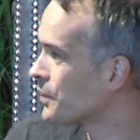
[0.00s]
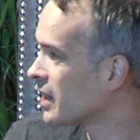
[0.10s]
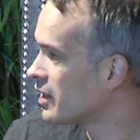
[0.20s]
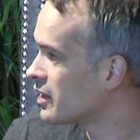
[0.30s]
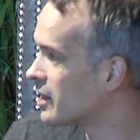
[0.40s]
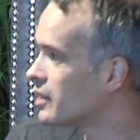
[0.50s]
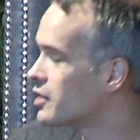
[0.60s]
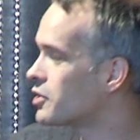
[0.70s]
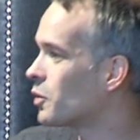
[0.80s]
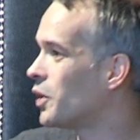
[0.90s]
Wow.
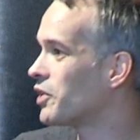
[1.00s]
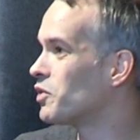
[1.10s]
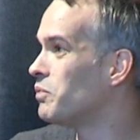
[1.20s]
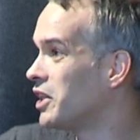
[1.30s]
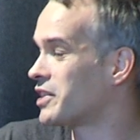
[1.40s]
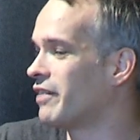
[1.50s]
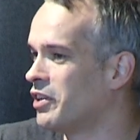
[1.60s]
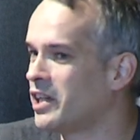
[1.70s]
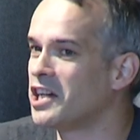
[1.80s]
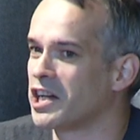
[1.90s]
So one of the biggest
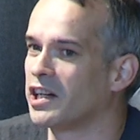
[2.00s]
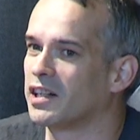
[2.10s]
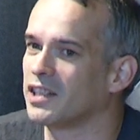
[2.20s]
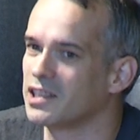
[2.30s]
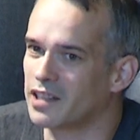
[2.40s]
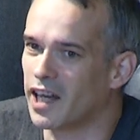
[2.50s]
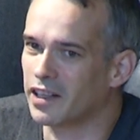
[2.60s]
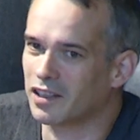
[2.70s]
advantage here is that